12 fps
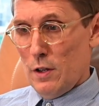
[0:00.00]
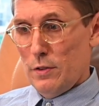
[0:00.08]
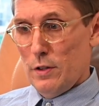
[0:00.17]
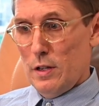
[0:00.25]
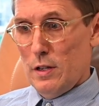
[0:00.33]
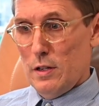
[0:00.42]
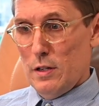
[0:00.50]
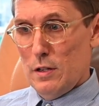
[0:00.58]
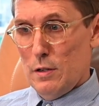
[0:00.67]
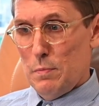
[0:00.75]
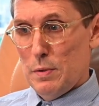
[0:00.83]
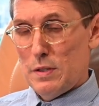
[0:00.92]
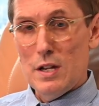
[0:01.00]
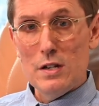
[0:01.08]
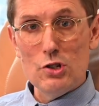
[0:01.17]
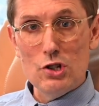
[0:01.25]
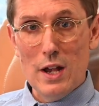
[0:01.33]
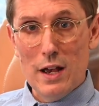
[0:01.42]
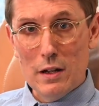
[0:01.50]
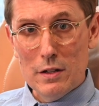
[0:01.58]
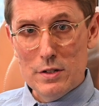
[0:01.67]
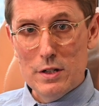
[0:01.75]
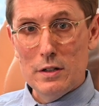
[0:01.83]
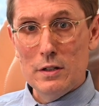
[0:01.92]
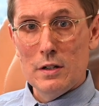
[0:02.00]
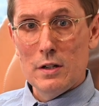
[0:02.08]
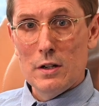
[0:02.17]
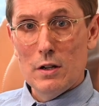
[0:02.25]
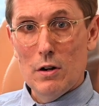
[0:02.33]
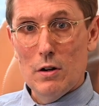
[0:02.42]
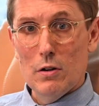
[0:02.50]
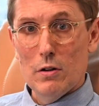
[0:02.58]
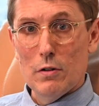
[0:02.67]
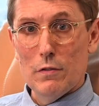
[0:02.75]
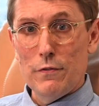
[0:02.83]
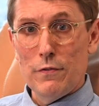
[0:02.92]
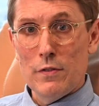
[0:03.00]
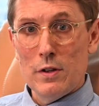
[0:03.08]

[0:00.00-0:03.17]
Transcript: the potentiality of